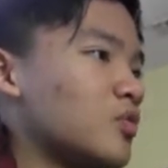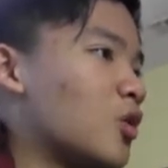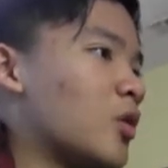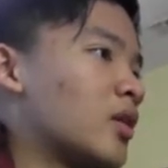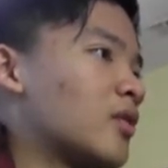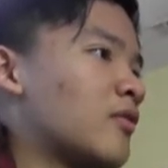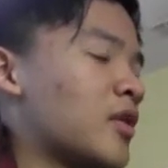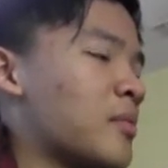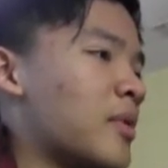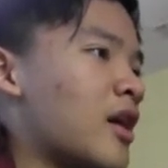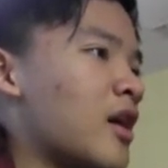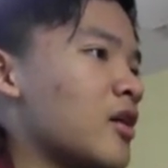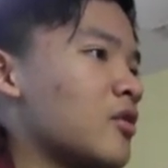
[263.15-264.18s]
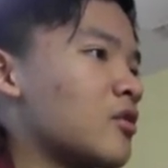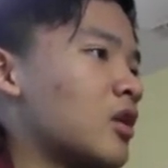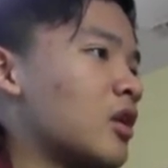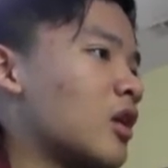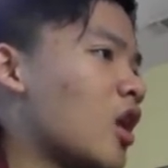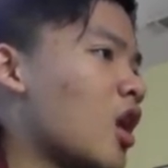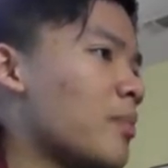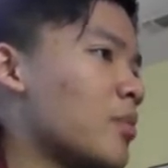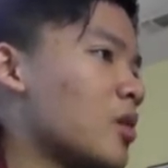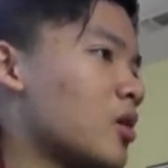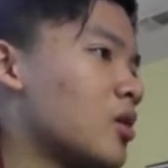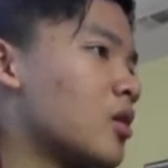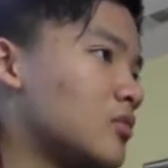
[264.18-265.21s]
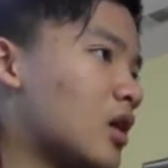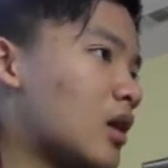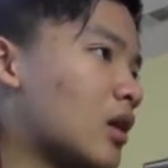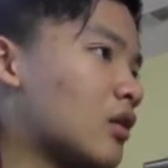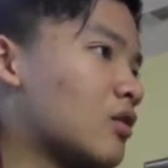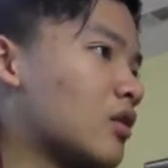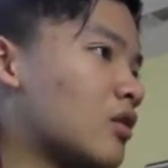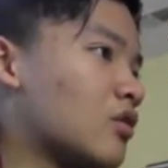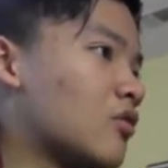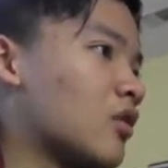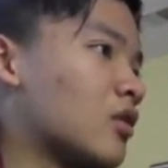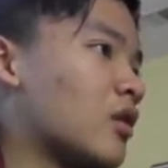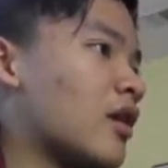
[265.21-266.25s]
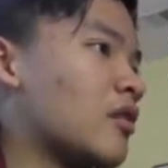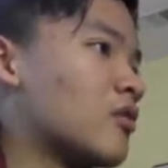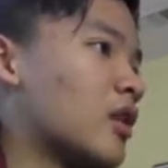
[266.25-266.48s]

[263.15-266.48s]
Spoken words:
No one gets I forget about iron. And then the copper, yeah, that's greasy. I don't